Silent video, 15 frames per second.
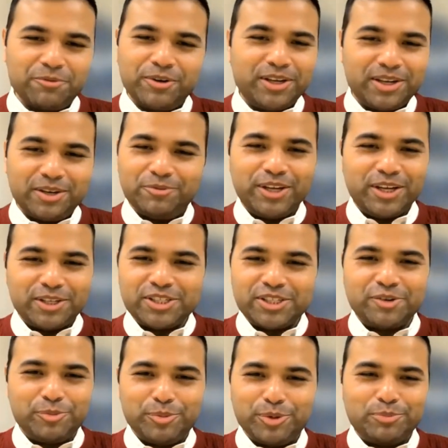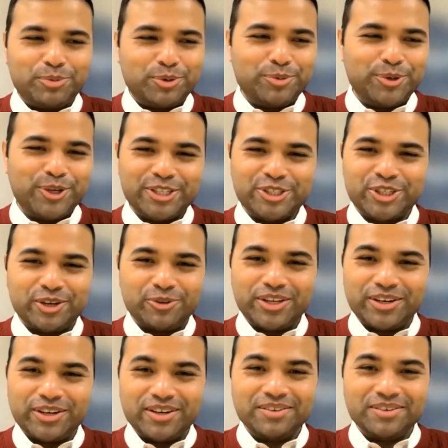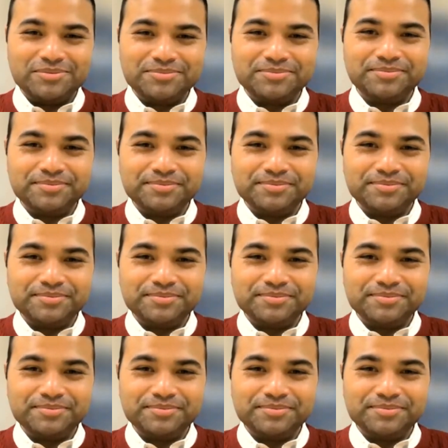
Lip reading: every conceivable permutation out there.